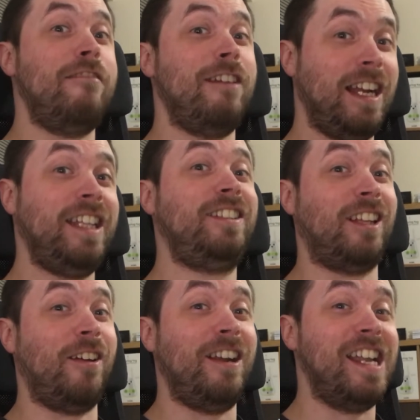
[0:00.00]
really
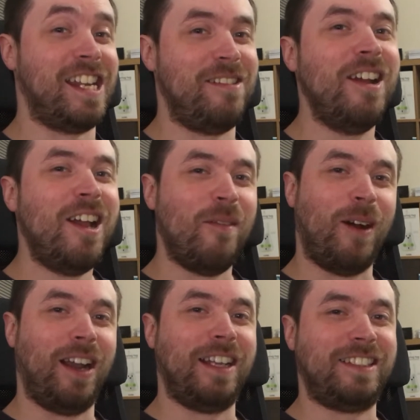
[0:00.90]
slowly
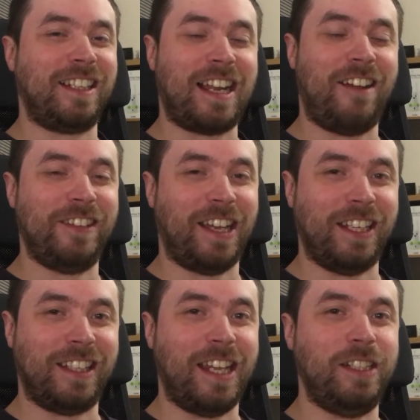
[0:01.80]
while I count down
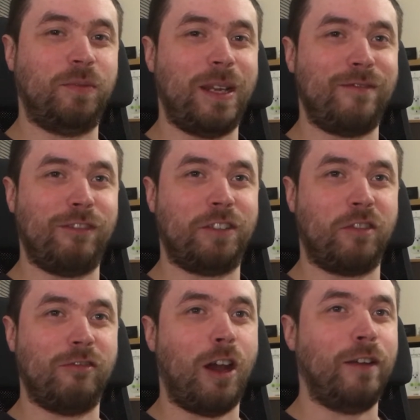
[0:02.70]
the days waiting for it
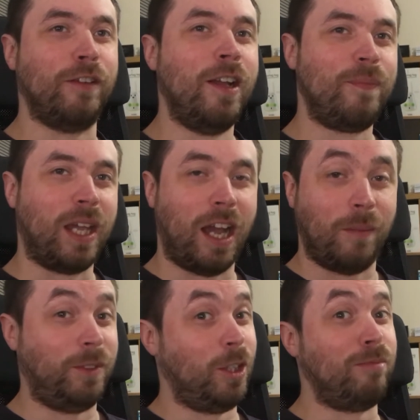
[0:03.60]
to arrive.
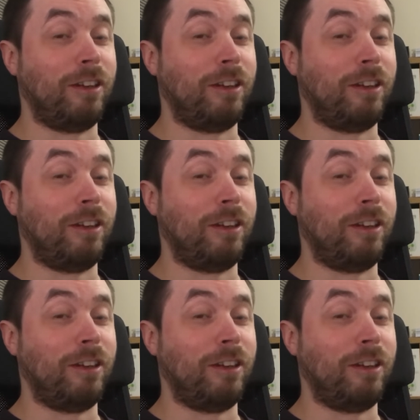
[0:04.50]
I'm super